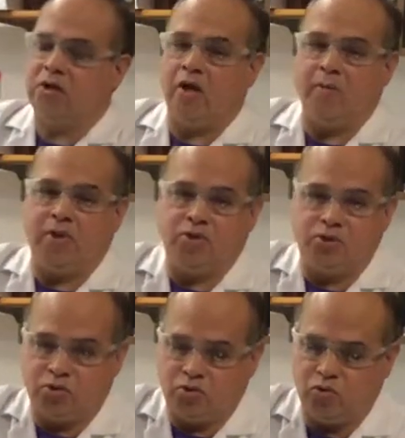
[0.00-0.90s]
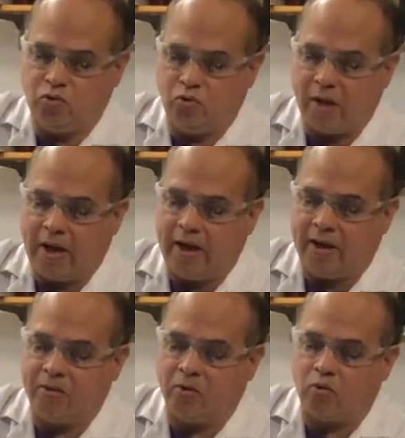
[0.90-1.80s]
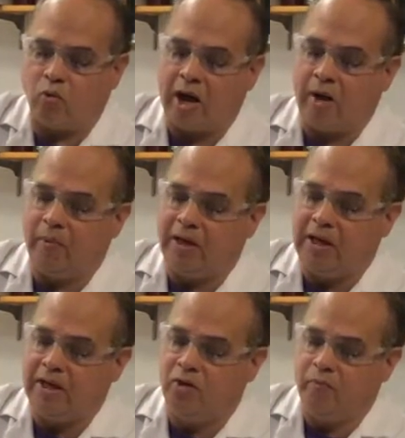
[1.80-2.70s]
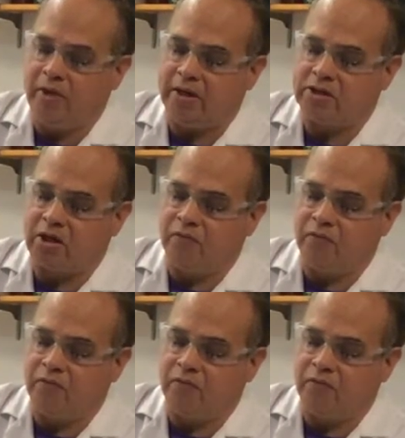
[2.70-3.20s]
come into and grab a little bit